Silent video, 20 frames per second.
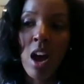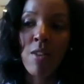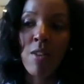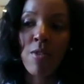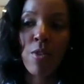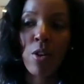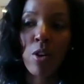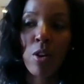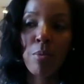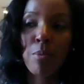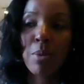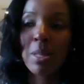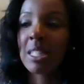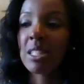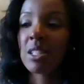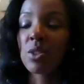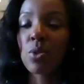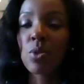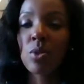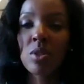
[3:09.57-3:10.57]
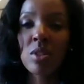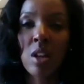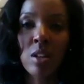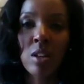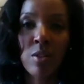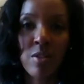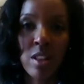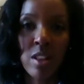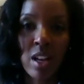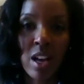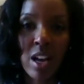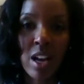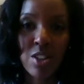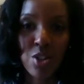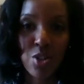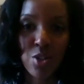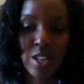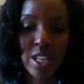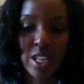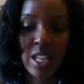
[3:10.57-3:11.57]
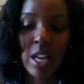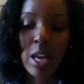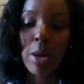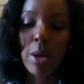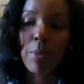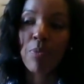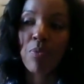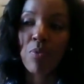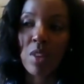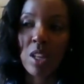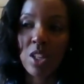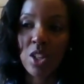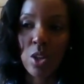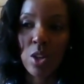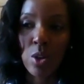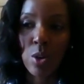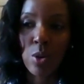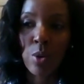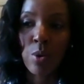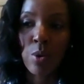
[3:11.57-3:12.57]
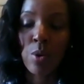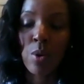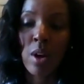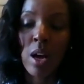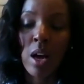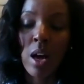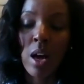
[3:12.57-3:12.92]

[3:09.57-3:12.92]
for business schools all over the country to